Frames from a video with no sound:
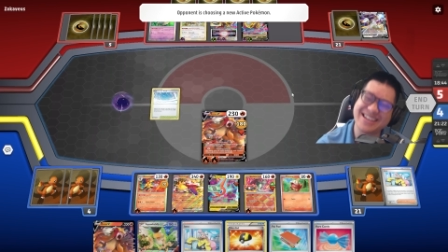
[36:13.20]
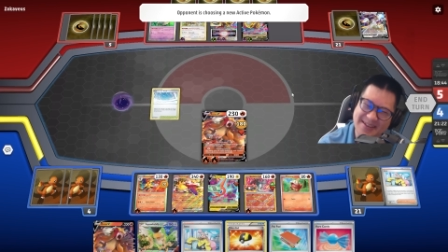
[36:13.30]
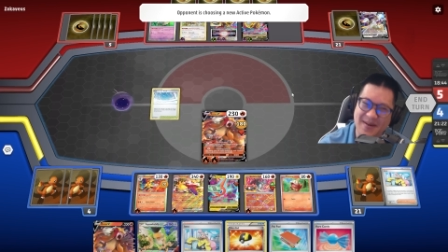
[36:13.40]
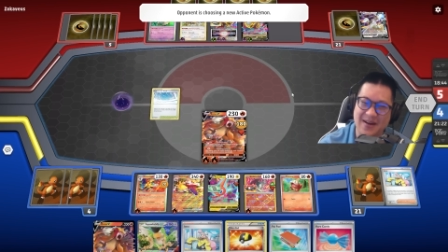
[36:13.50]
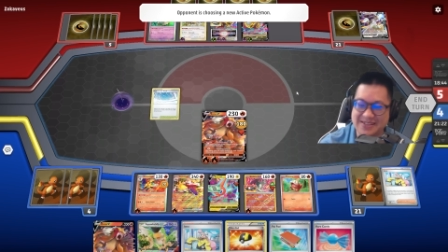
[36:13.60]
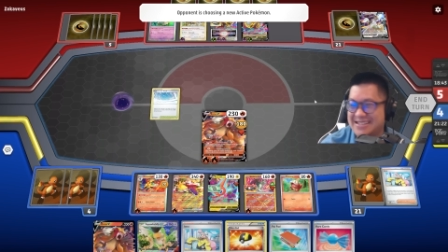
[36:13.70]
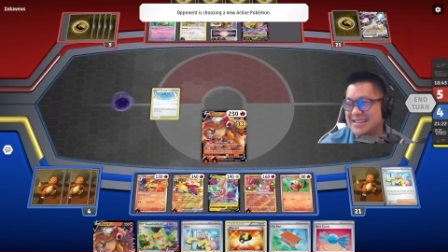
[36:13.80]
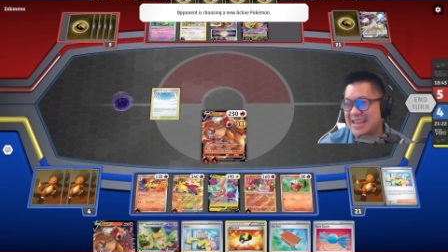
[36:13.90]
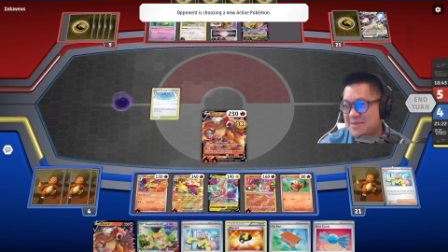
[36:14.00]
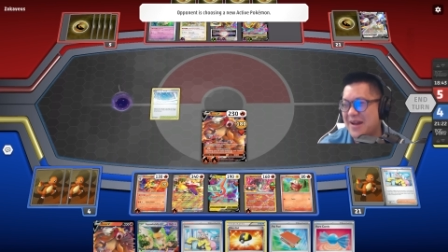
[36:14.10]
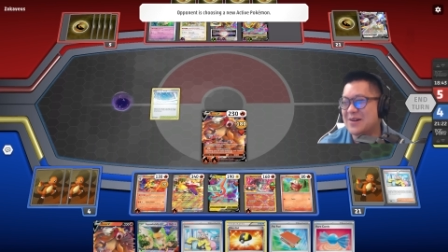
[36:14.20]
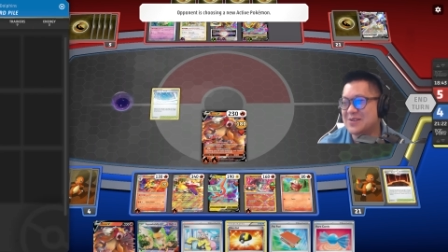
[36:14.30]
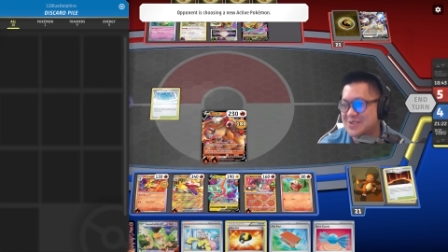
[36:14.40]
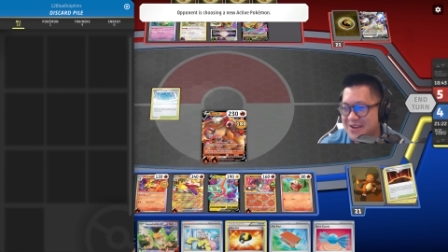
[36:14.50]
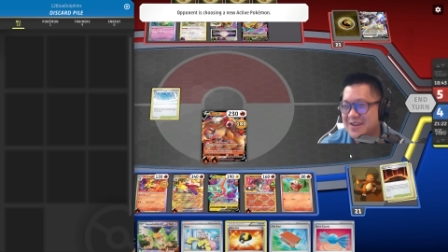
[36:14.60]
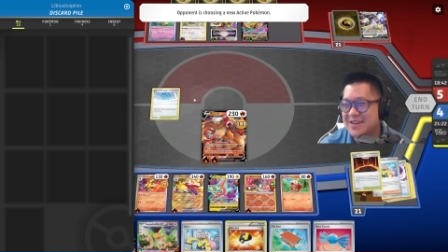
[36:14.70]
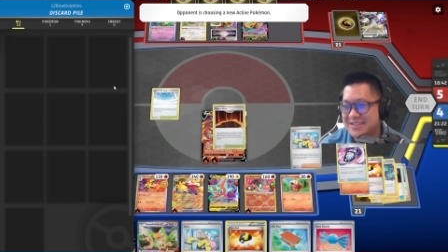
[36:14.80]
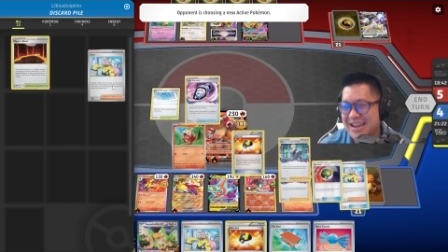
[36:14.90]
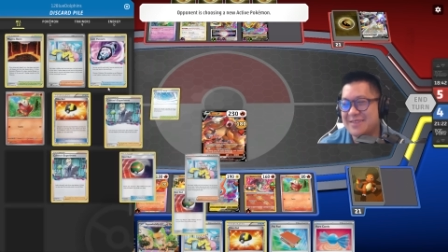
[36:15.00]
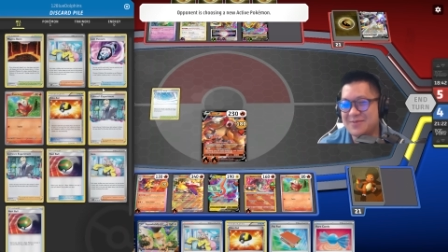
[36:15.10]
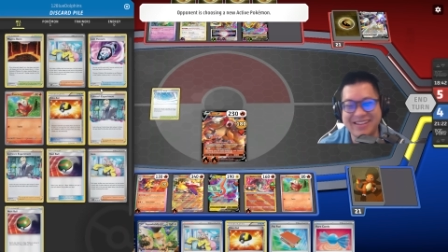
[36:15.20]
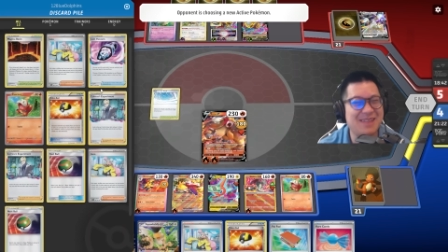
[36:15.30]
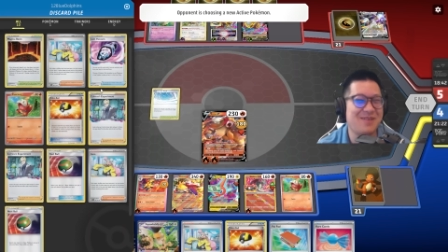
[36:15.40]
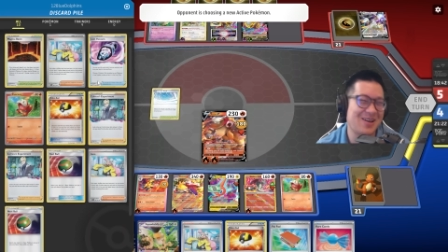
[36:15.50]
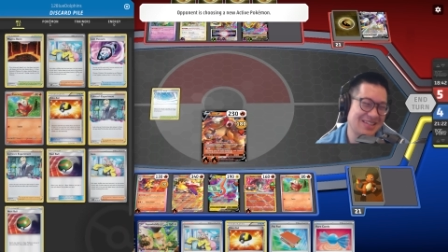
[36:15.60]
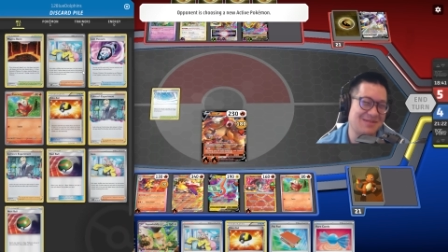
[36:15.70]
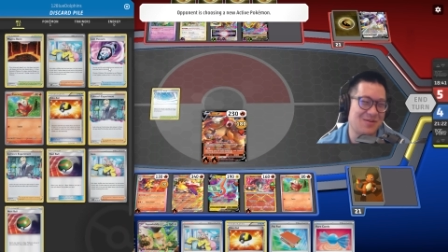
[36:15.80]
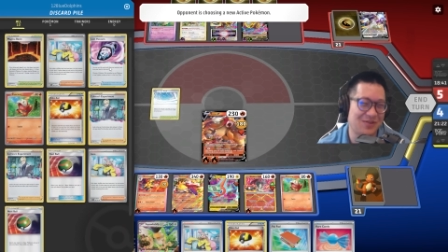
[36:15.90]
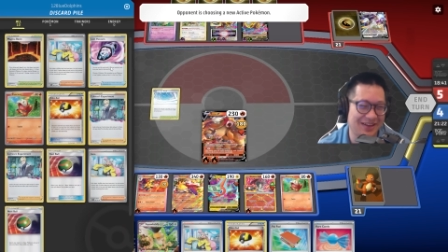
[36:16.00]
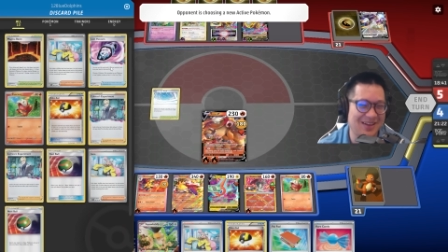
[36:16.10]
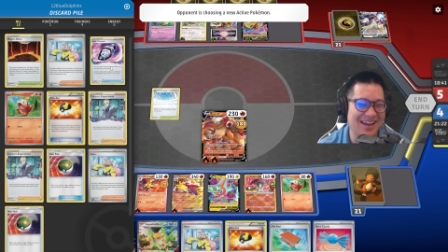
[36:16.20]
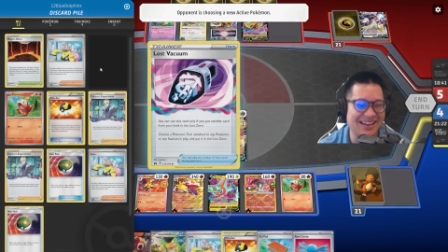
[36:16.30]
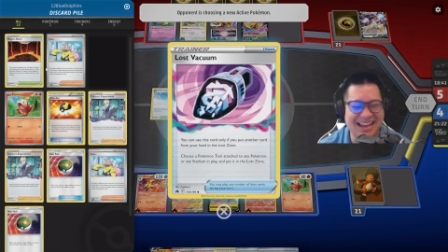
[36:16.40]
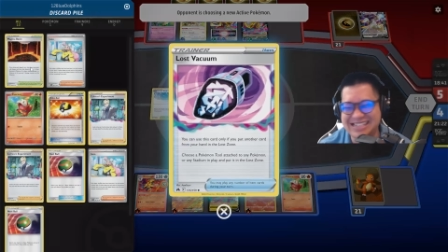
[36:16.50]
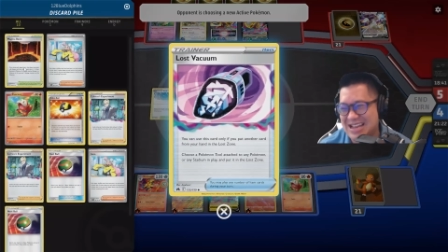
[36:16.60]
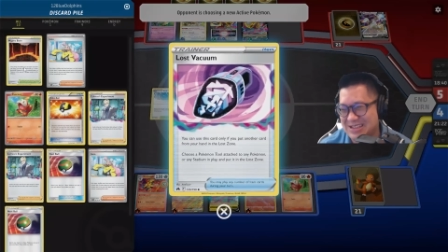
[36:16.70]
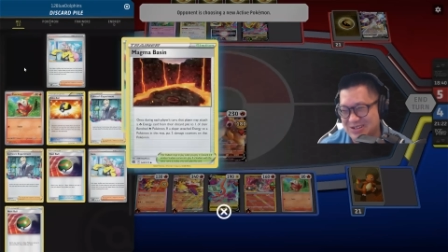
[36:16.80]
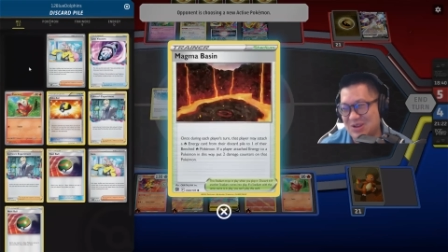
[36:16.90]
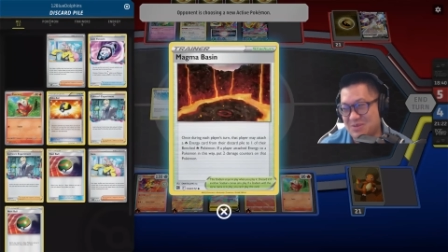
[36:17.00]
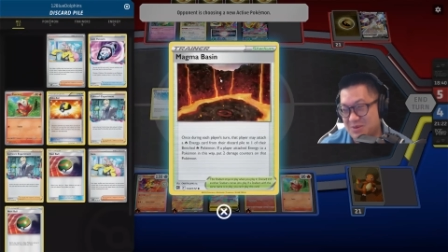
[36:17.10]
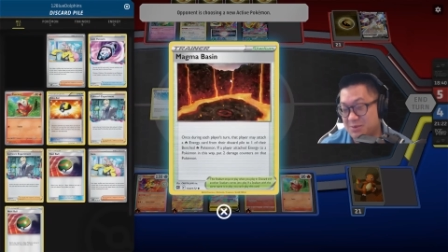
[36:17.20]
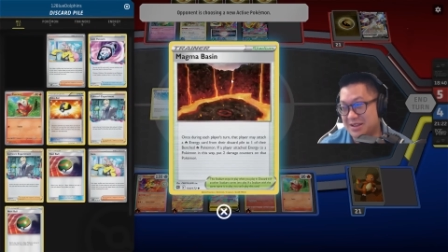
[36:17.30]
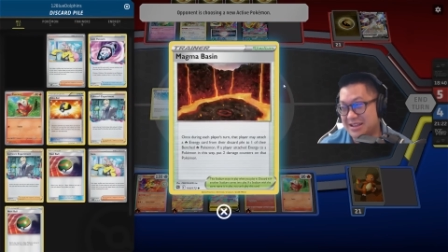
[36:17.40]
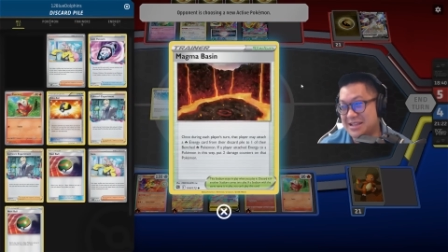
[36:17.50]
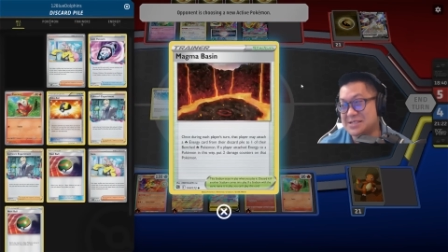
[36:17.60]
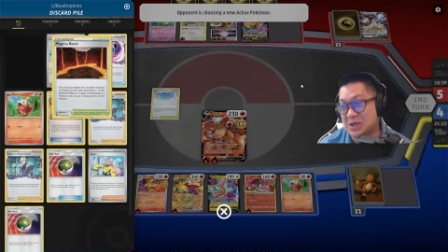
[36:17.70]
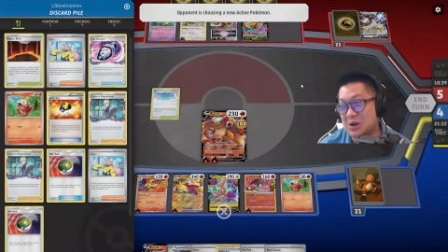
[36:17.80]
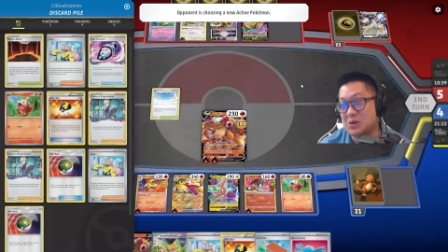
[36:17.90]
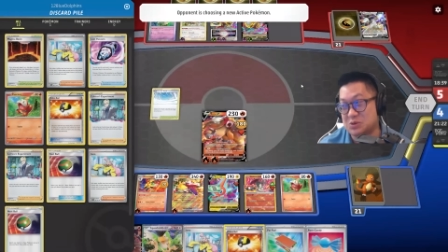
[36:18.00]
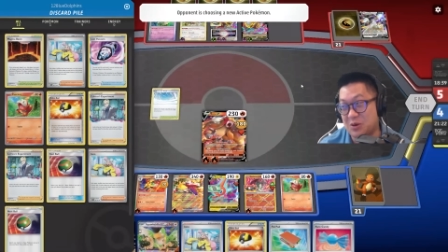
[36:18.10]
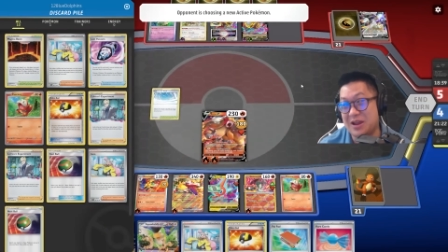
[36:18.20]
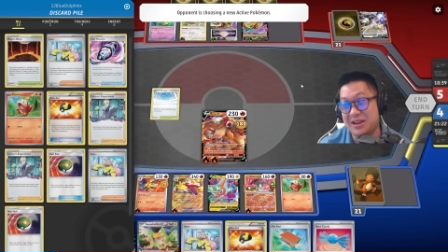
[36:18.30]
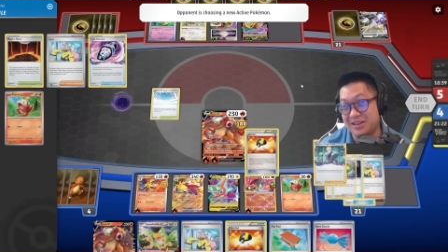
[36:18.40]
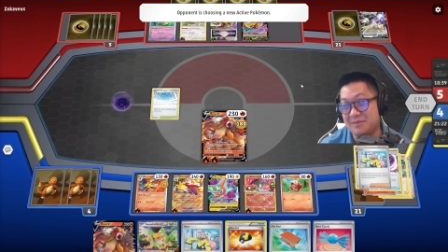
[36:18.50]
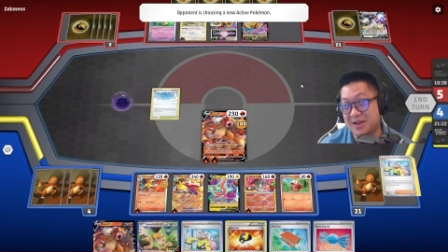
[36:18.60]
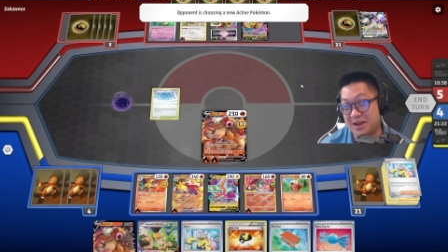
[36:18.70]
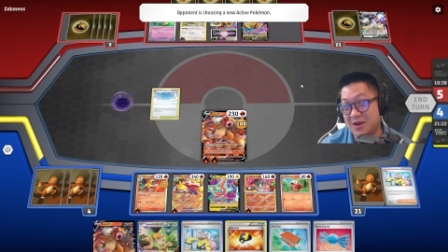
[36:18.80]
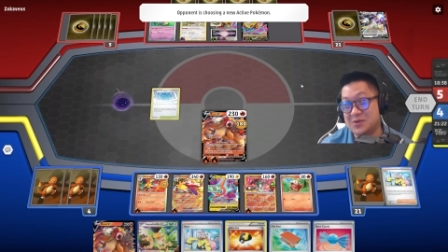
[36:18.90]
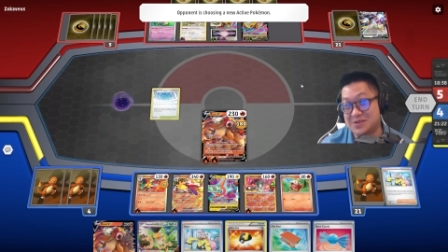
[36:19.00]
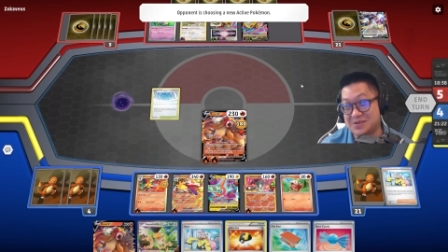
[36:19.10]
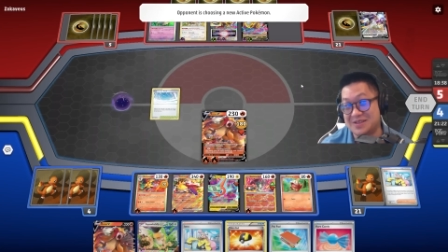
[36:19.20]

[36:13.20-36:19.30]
is a mouse. It's a dead mouse. Yeah, the dead mouse came over there. Damn, that sounds creepy, but it is a ghost, right? I mean, a ghost is a